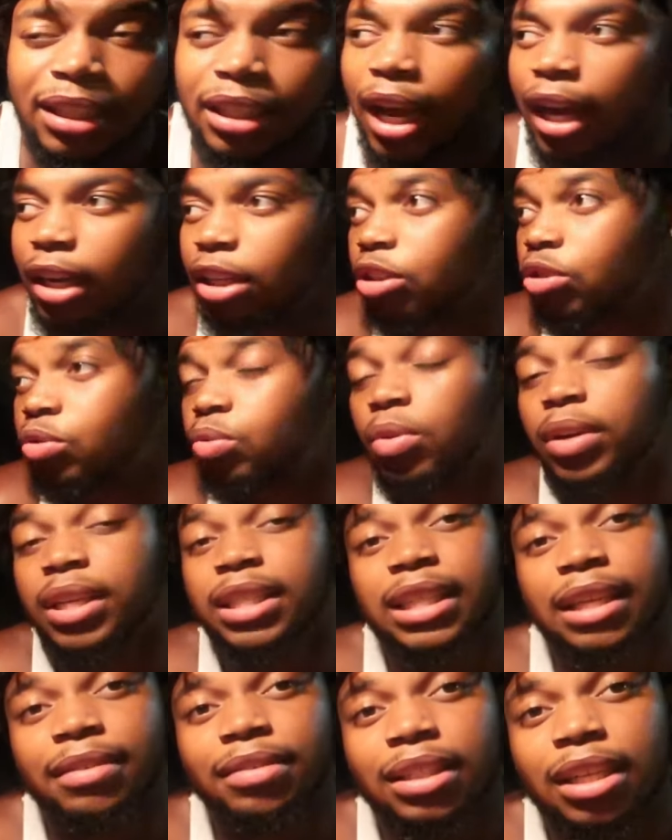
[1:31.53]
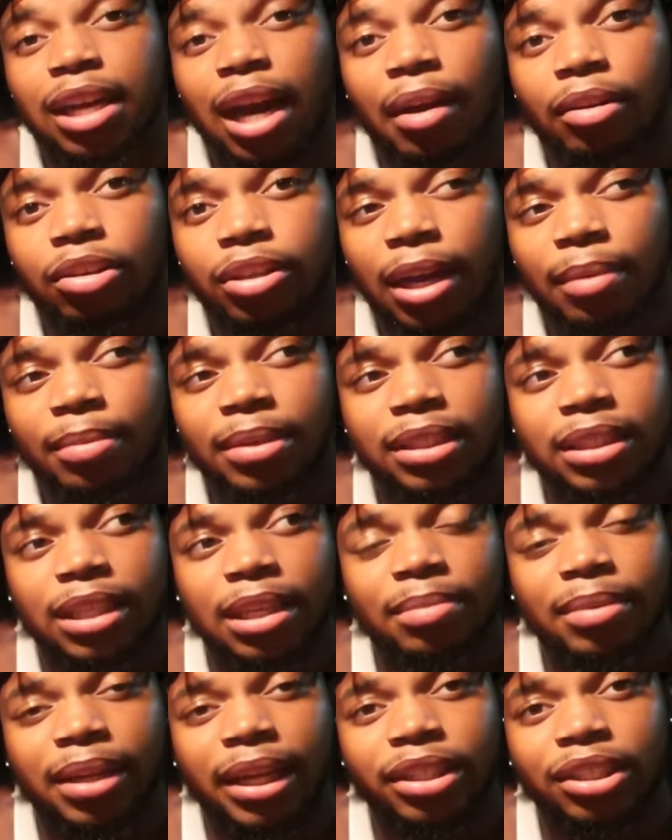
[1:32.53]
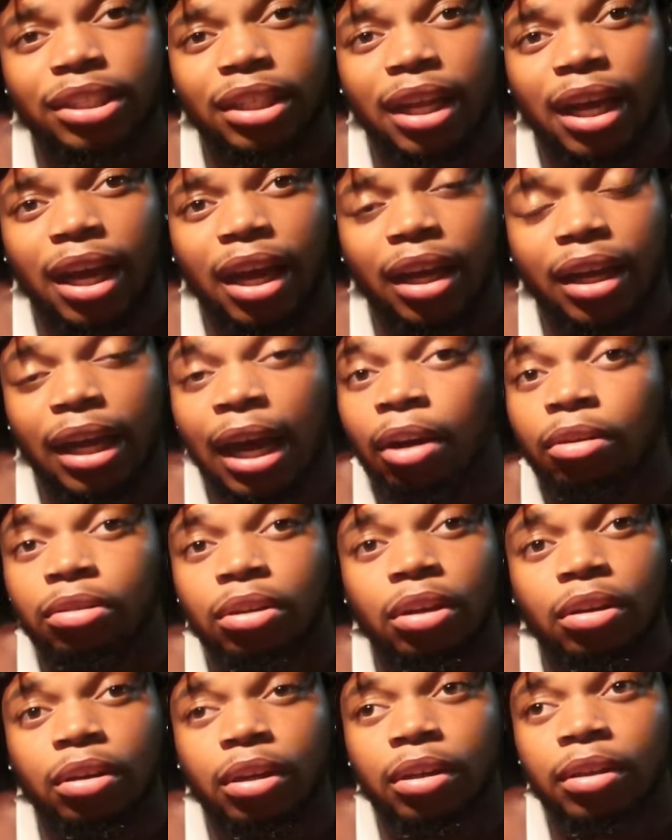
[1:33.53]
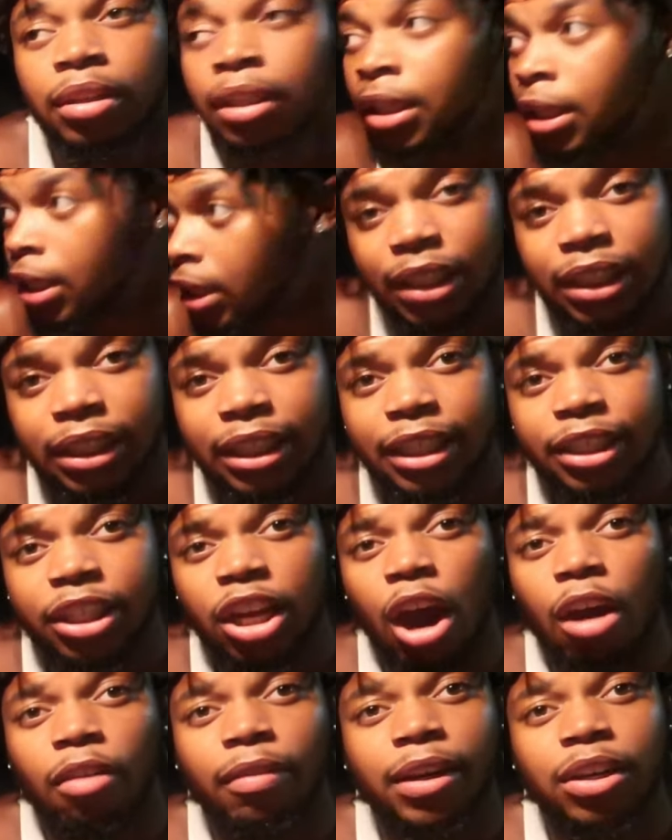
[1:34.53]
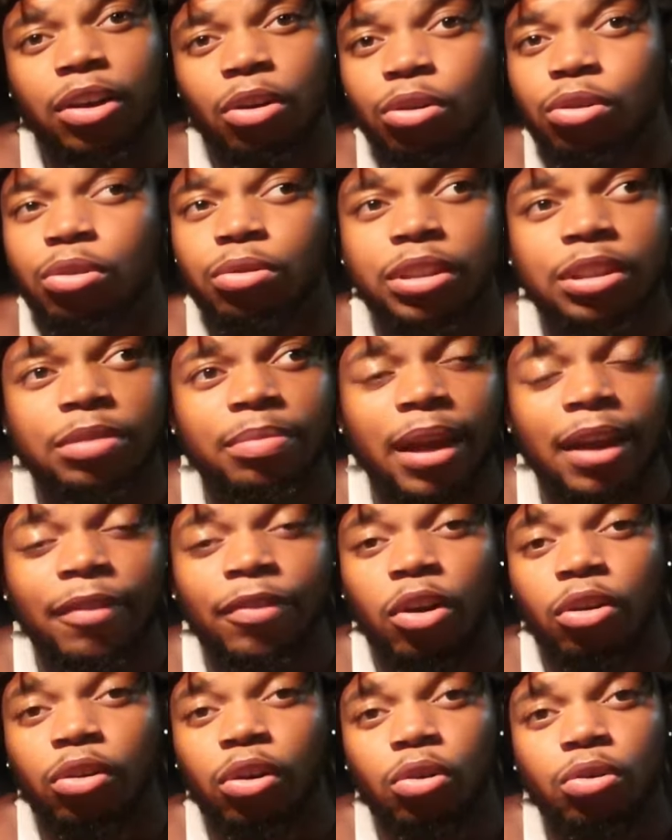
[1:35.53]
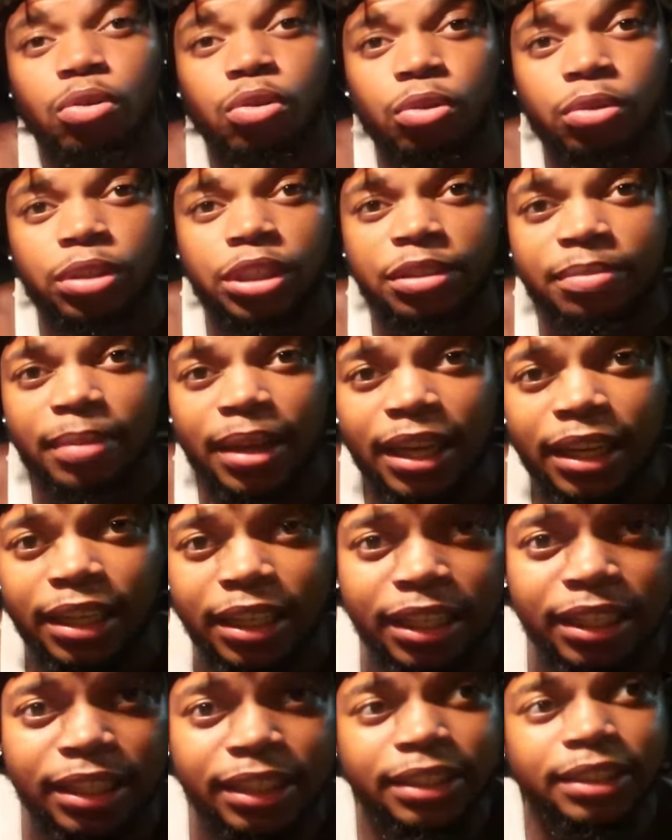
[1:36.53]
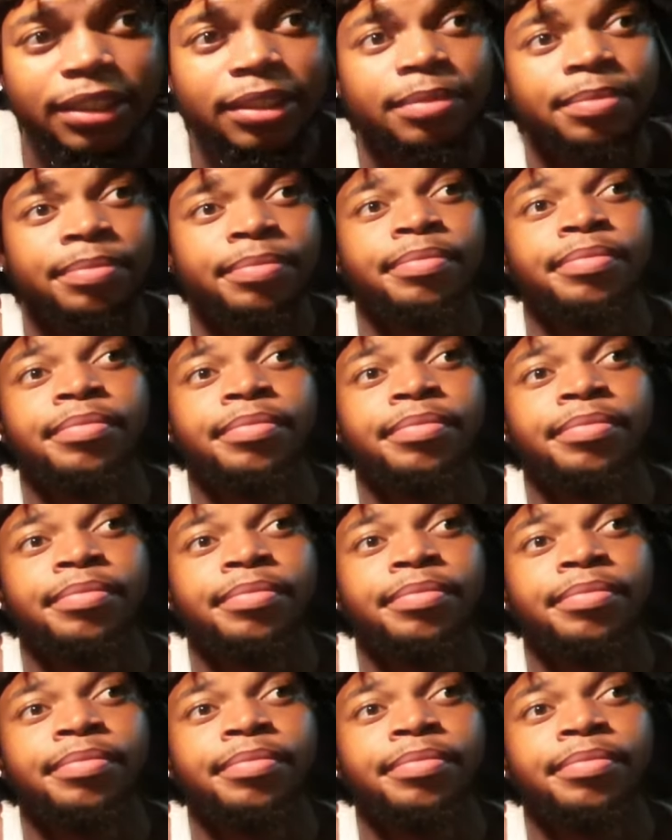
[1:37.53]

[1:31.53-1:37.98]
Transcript: I could have swore he said he start dropping his tape in like July. I don't know though. And then y'all already know Gucci Mane. If you don't know who Gucci Mane is,